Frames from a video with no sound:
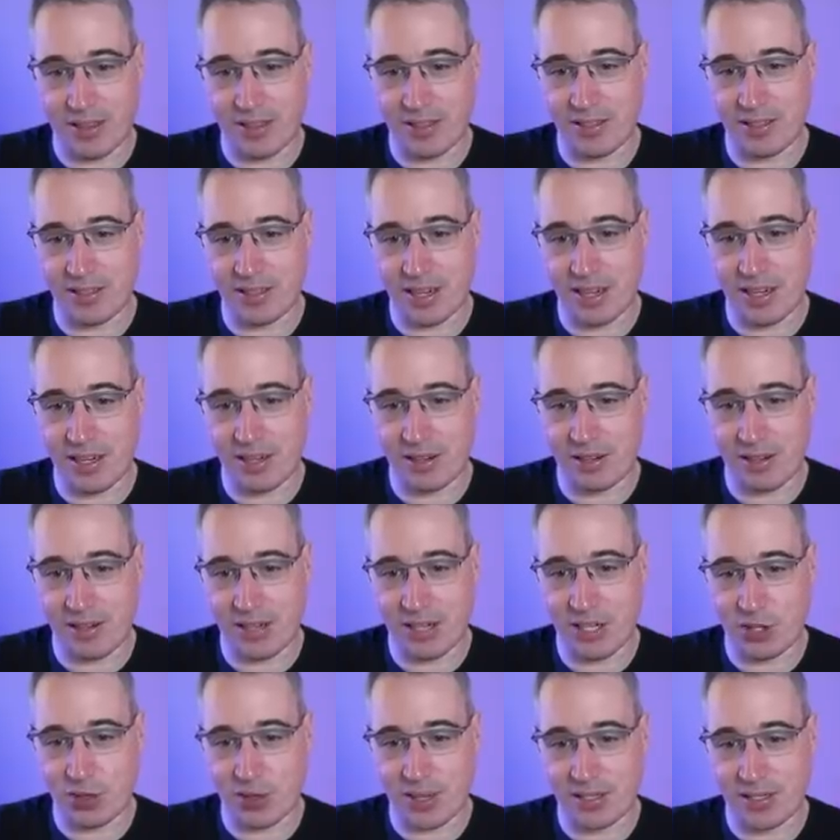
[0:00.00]
And this is kind of
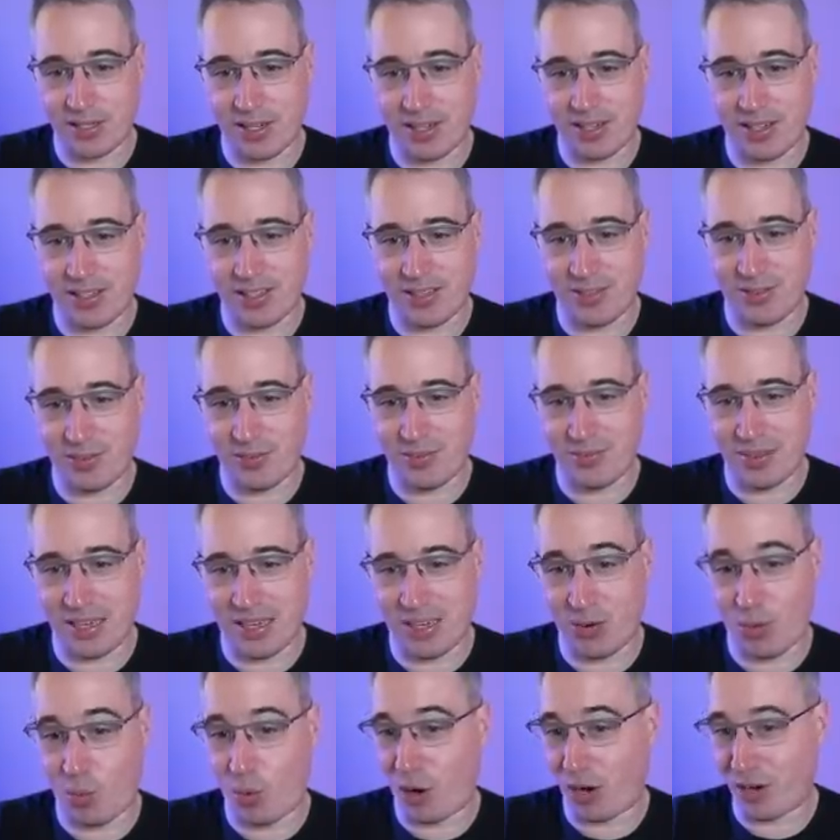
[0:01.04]
interesting
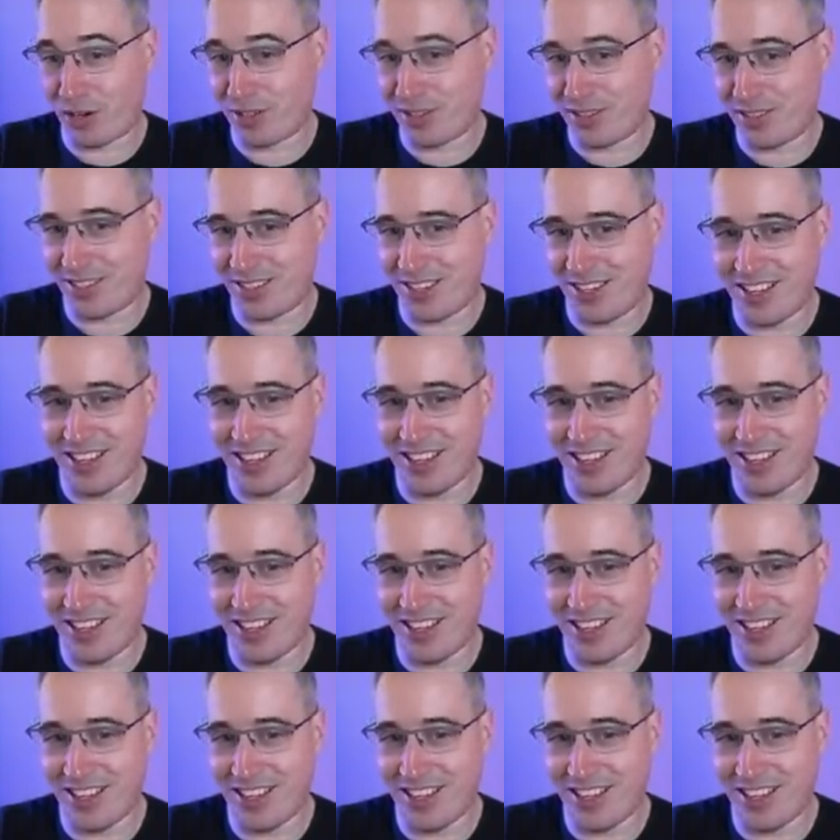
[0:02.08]
that it works